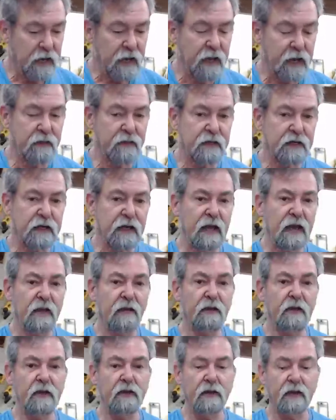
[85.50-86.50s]
and the
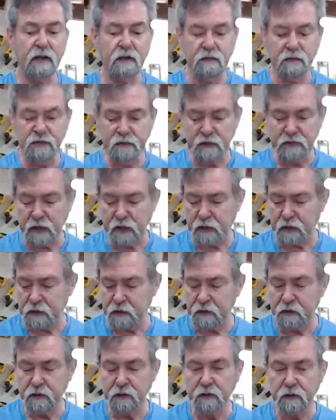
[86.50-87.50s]
area that I've
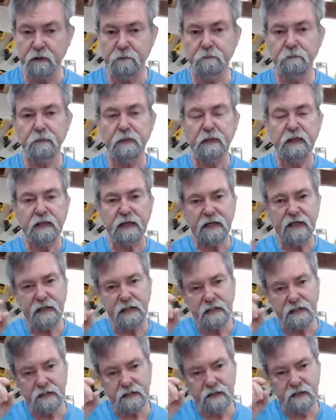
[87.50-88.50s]
done
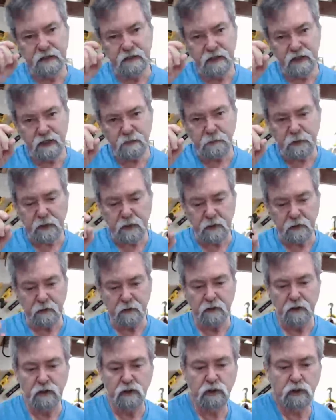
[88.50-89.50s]
is deeper
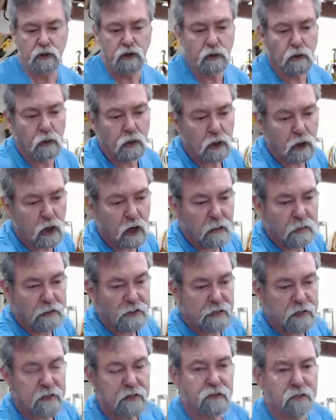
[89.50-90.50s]
to
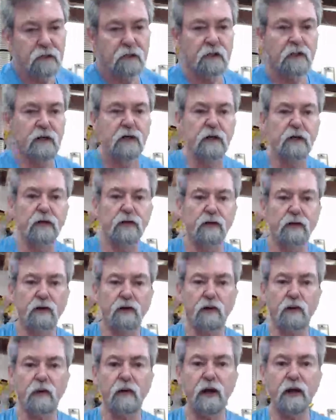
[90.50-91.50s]
accommodate the
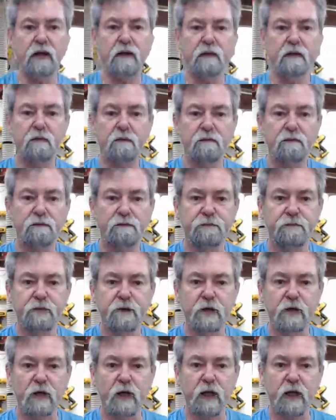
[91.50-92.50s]
Craig
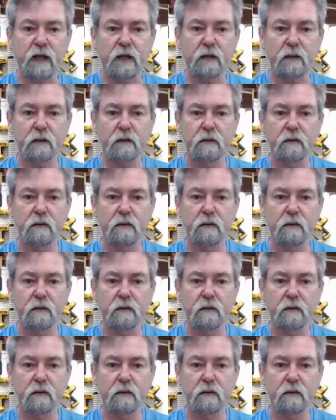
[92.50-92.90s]
phenolic